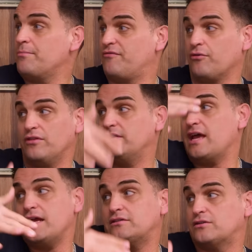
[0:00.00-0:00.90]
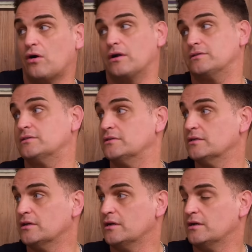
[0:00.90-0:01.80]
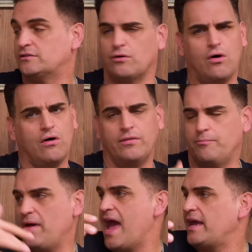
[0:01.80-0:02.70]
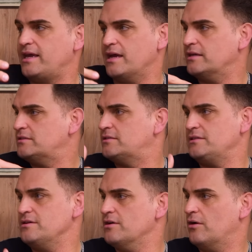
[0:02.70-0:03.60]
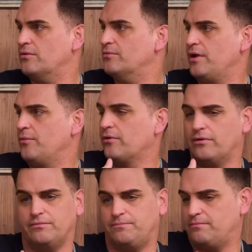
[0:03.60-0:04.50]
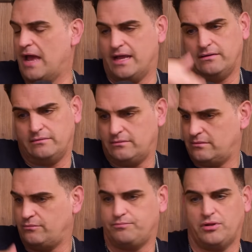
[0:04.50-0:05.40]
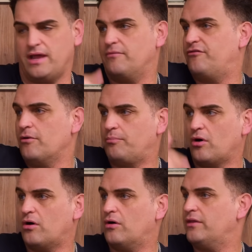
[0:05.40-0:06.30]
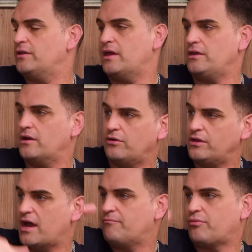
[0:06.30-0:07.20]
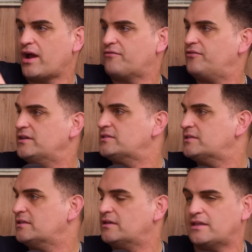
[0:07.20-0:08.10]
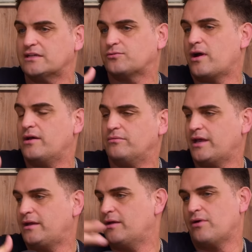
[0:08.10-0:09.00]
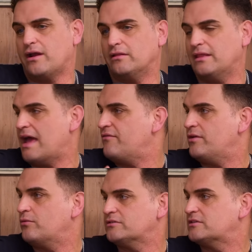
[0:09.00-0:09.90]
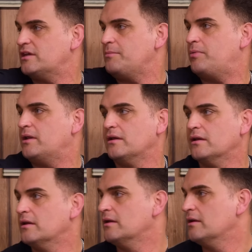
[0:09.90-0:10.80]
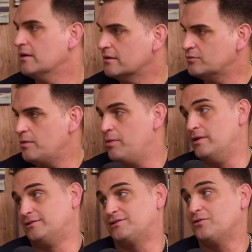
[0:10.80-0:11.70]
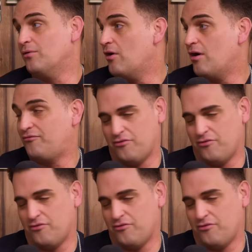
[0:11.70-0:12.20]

before the day starts. So all the bad kids, we were at playing football. Then, you have breakfast. And then that's why around 11, we're sleeping because we've been to school all